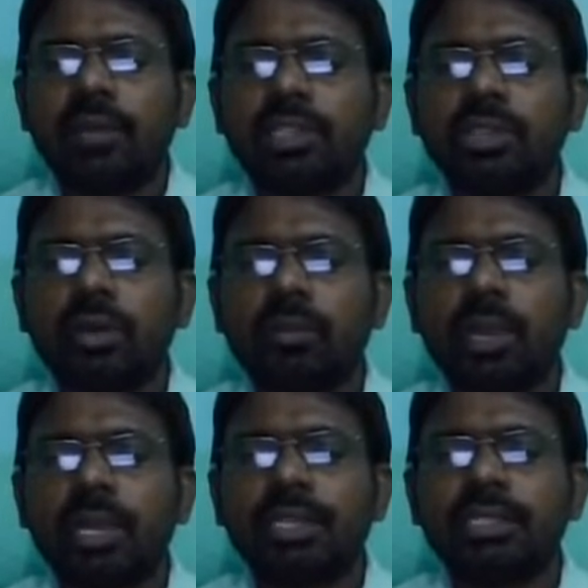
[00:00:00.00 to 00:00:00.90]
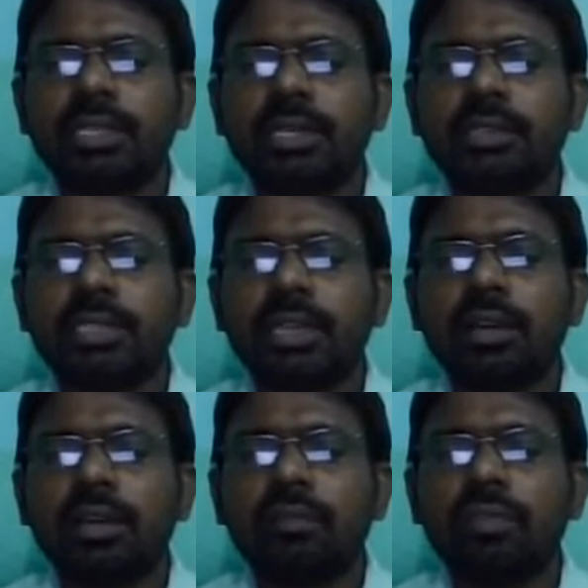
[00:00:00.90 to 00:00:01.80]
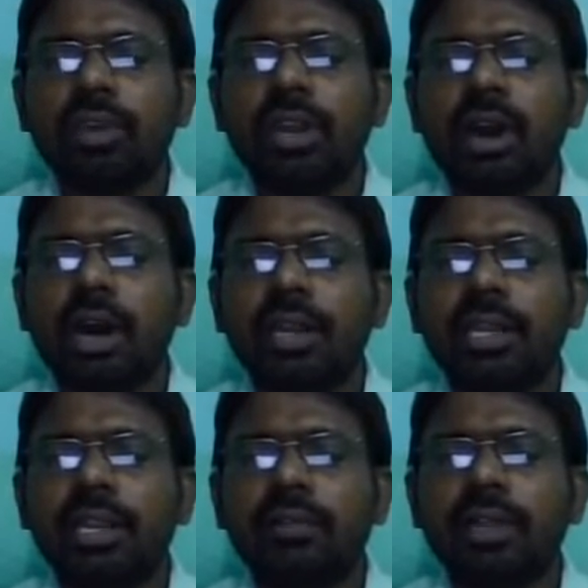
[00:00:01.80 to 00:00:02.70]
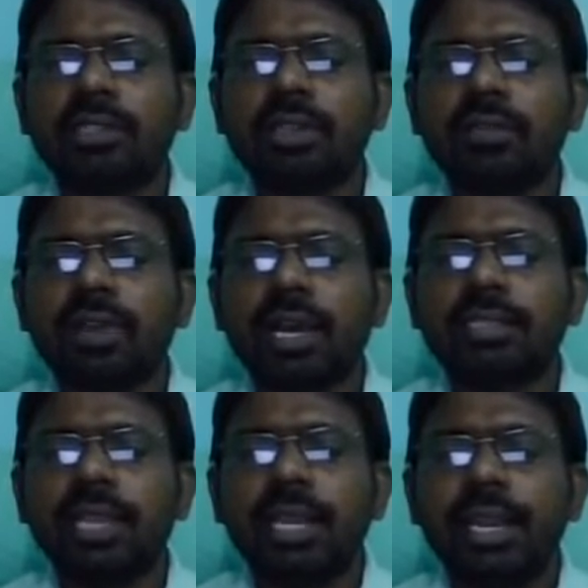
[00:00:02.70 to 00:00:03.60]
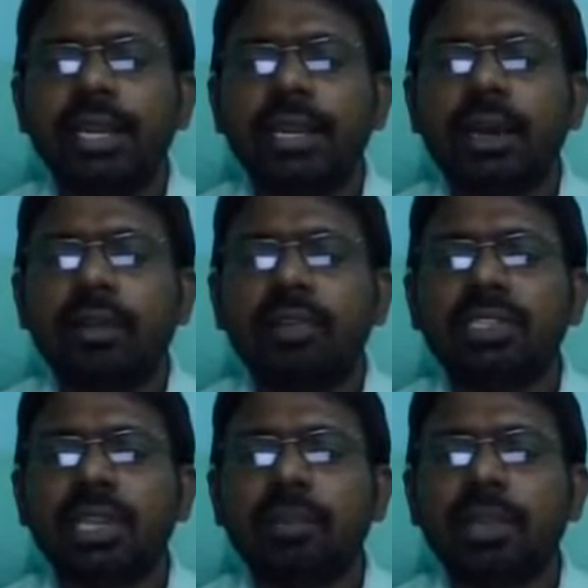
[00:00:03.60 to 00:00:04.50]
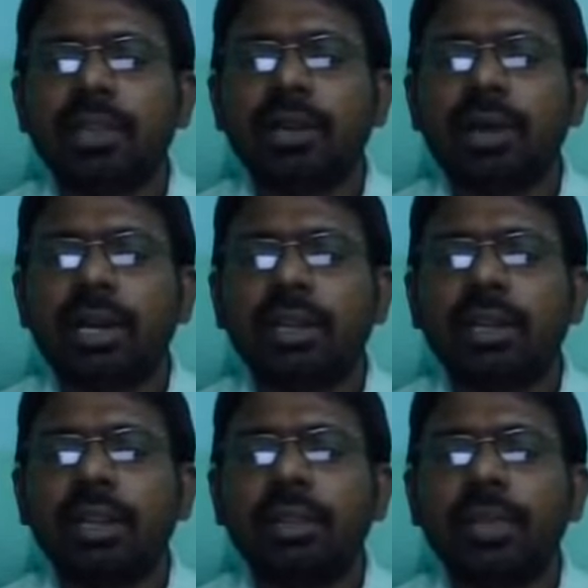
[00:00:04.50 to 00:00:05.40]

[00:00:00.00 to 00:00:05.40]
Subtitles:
Once you apply this silicon fluid on inner walls of glass, it can always repel the water.